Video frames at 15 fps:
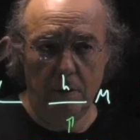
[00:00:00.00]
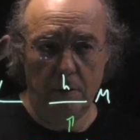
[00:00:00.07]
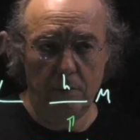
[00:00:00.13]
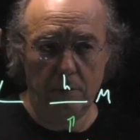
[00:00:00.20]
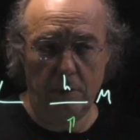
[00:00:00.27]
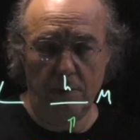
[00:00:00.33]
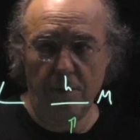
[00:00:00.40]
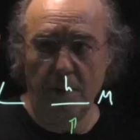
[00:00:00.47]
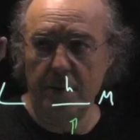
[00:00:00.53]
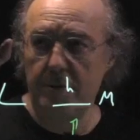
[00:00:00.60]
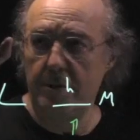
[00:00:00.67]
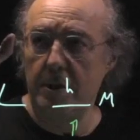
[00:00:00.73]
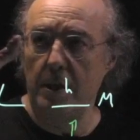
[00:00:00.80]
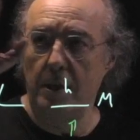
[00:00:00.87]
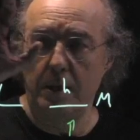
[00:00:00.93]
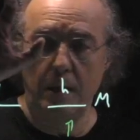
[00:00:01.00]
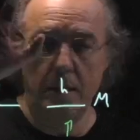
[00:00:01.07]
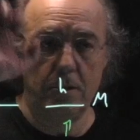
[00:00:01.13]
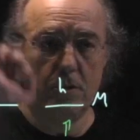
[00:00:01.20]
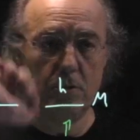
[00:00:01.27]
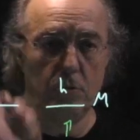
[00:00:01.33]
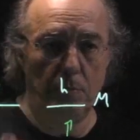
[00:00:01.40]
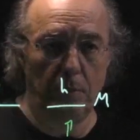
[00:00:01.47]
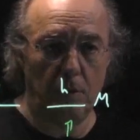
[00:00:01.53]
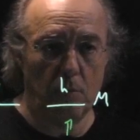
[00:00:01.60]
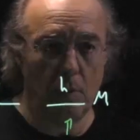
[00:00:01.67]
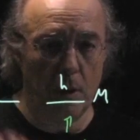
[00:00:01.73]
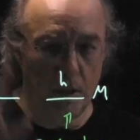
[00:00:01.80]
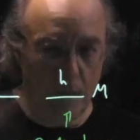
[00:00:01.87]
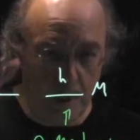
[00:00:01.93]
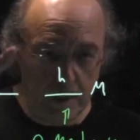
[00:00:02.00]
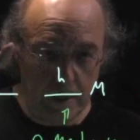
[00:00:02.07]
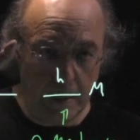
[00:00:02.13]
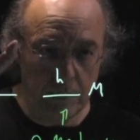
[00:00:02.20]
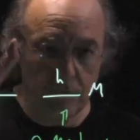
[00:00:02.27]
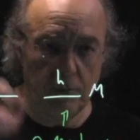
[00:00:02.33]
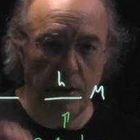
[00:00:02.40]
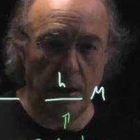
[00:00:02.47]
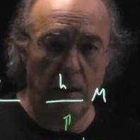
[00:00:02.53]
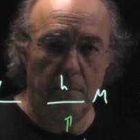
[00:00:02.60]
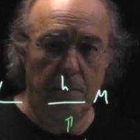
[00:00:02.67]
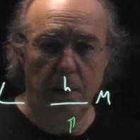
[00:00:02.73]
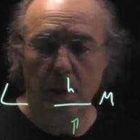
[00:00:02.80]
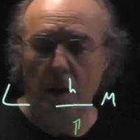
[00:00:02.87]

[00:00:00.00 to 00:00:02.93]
to define C and H to be 1 in that realm.